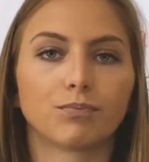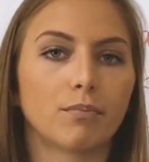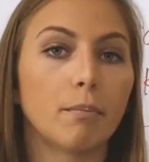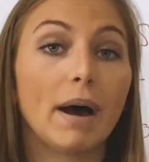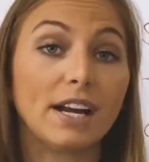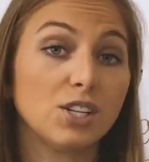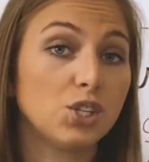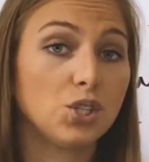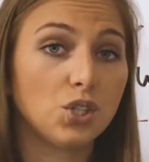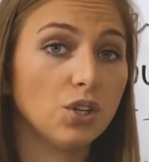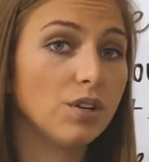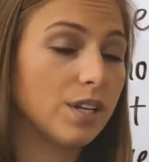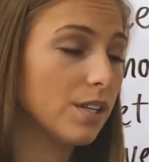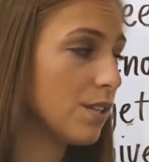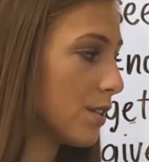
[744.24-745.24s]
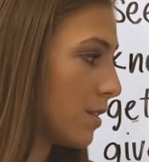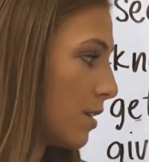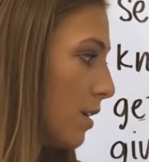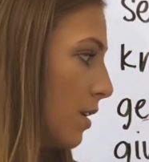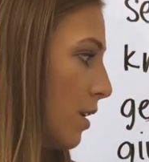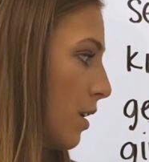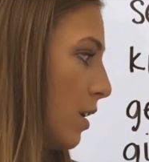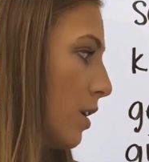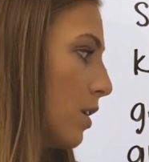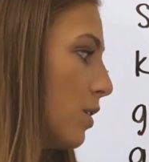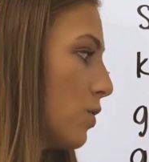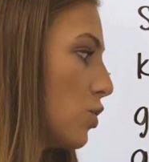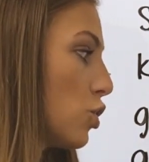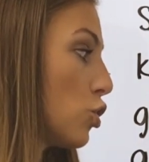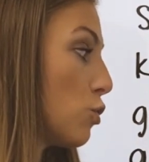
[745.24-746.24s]
My students
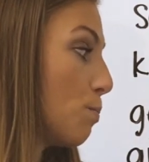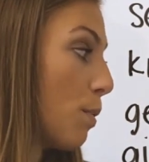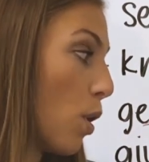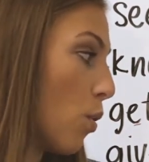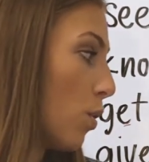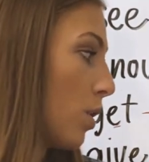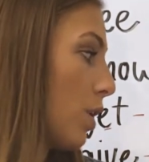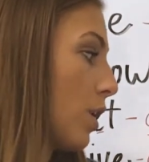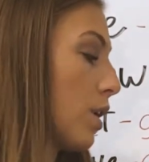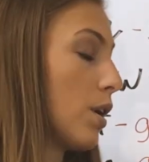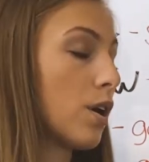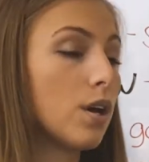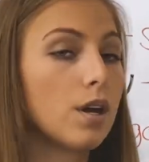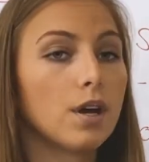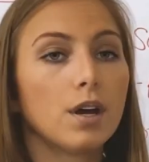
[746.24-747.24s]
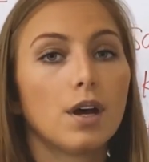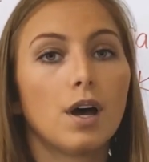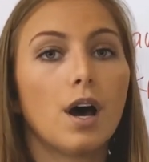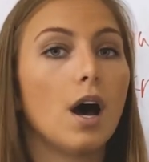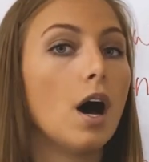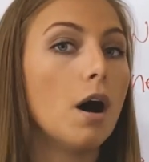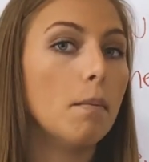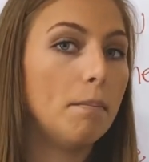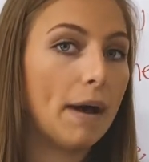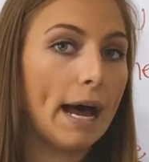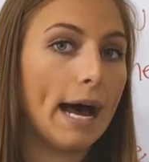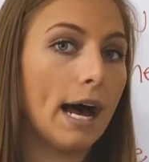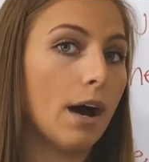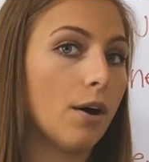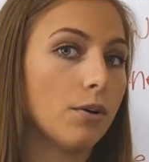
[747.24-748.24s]
spoke
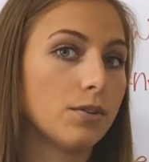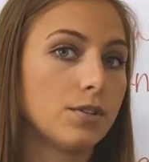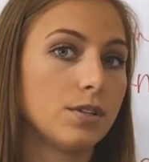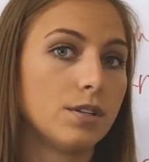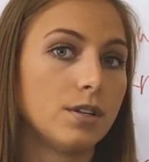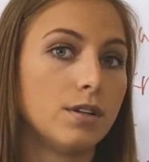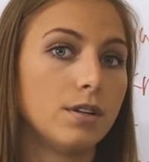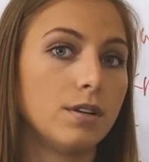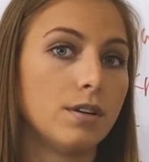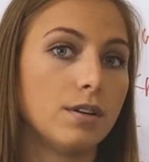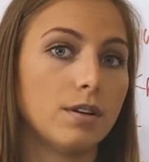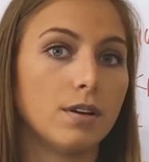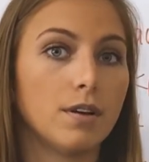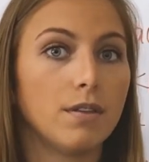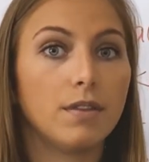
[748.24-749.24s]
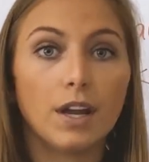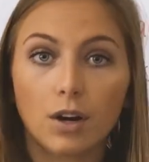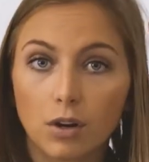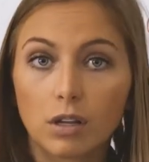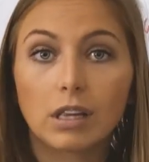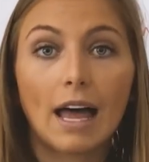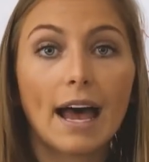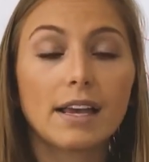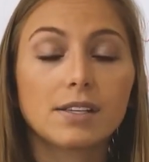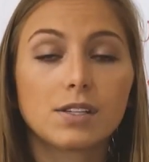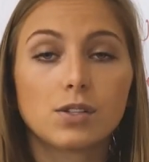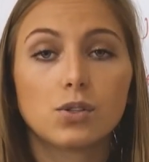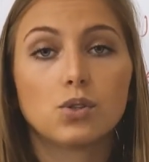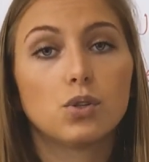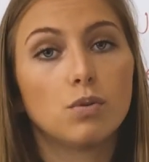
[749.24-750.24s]
about their
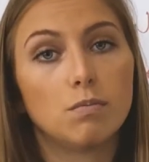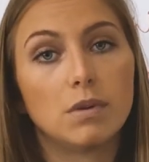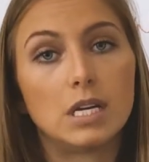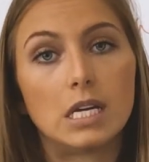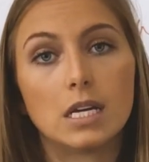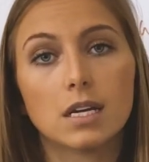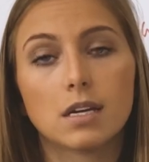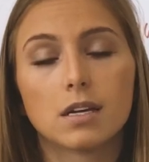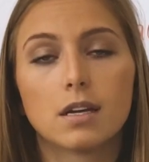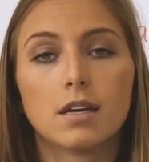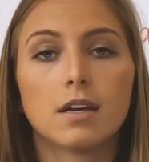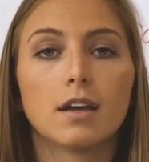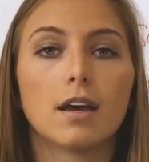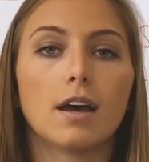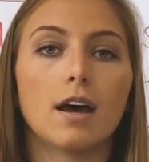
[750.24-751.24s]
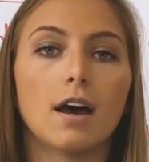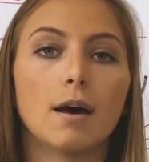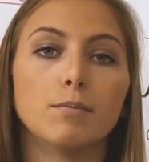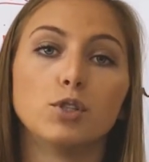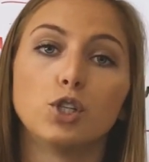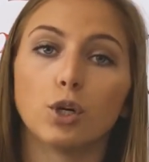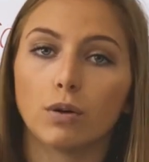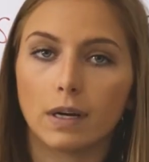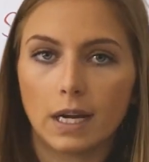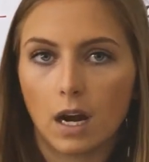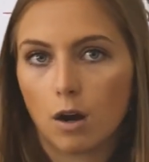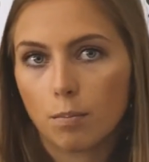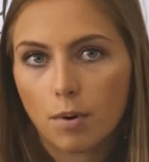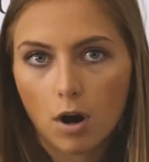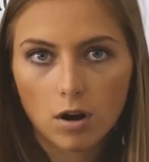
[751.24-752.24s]
class to me during
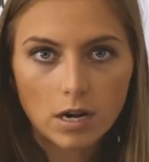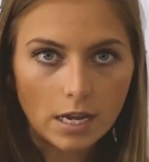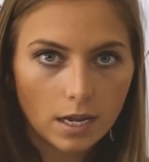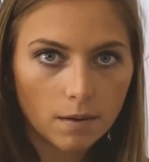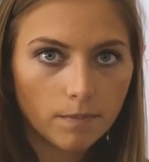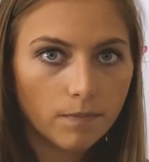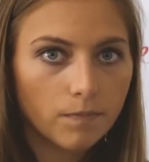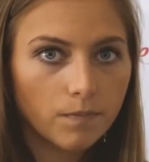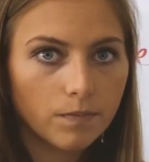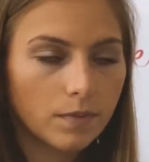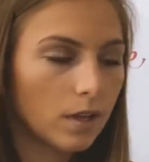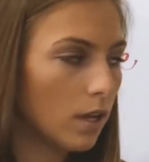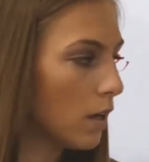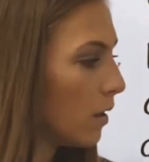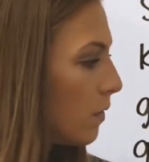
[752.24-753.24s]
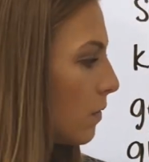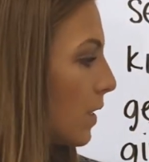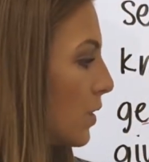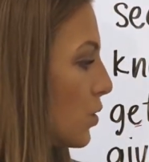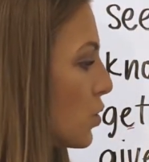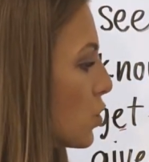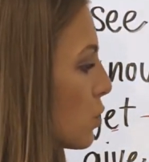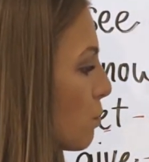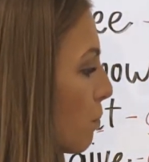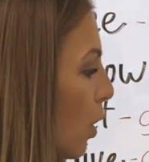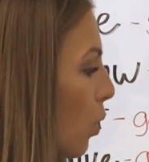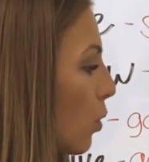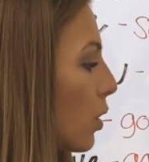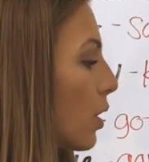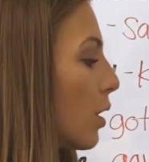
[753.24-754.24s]
our party. They
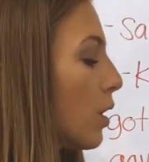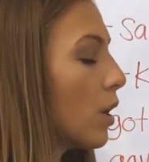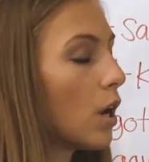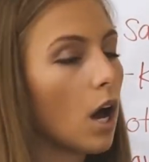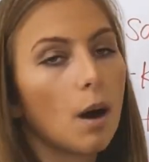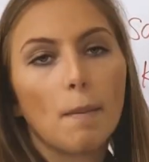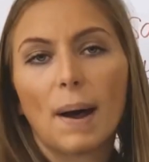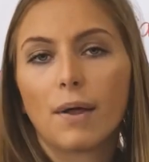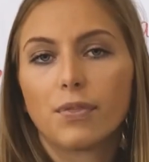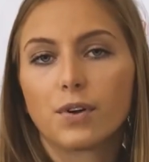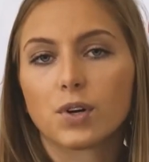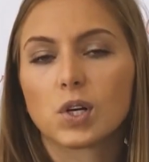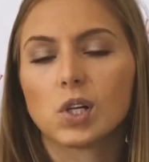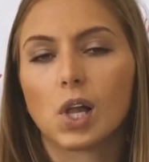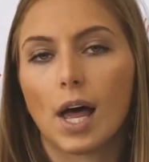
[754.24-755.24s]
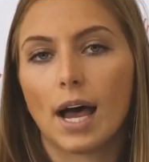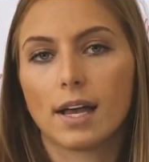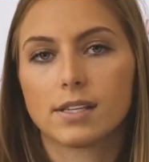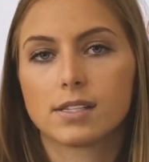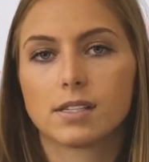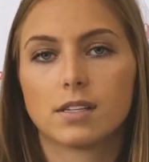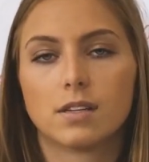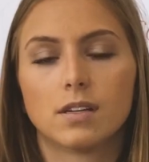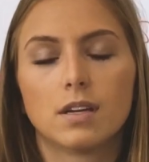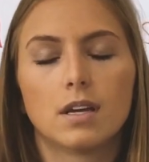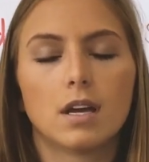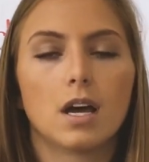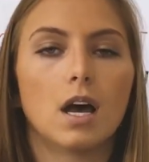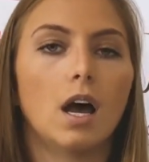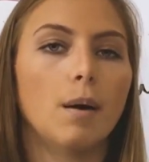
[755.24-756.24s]
spoke about their class
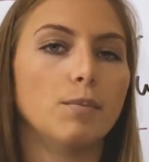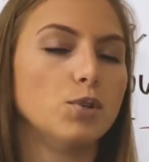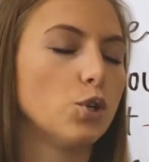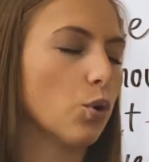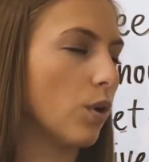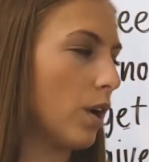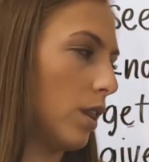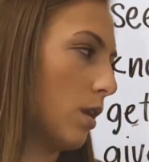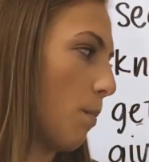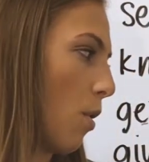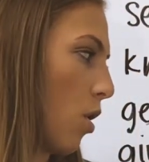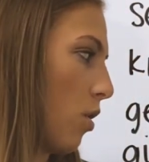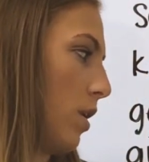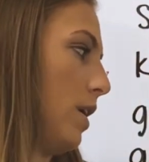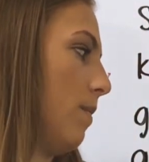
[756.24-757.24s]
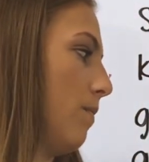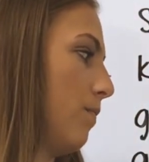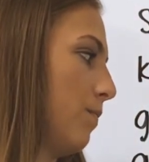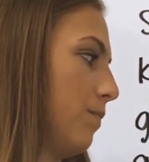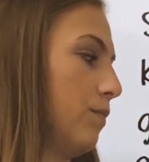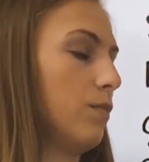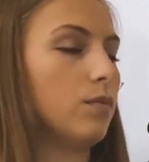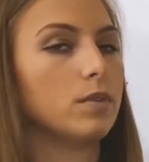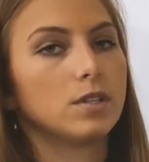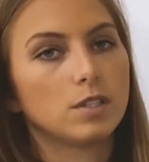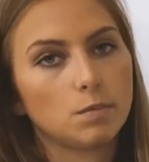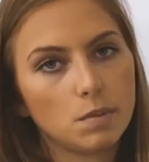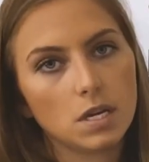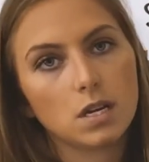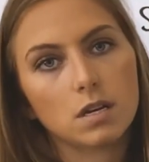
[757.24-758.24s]
during the party.
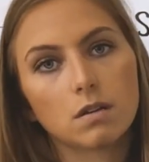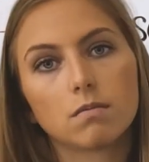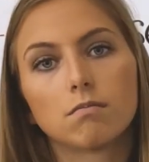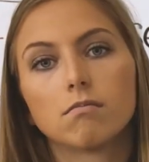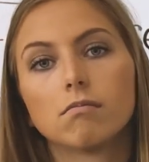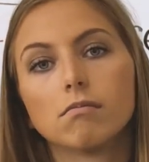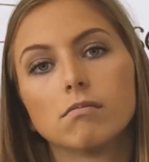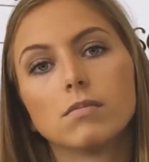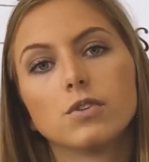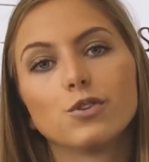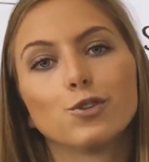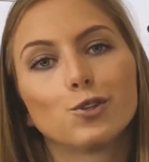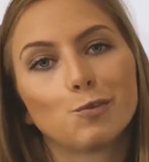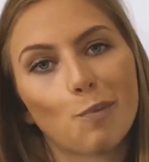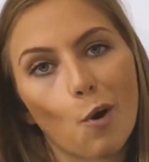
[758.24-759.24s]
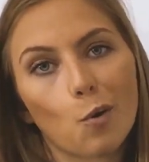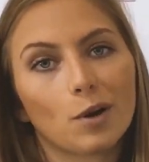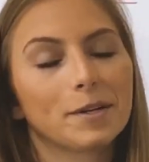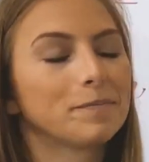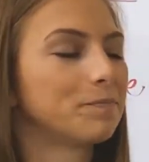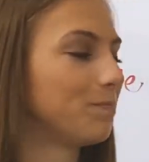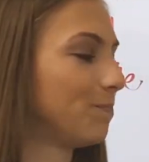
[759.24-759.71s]
Speak, spoke.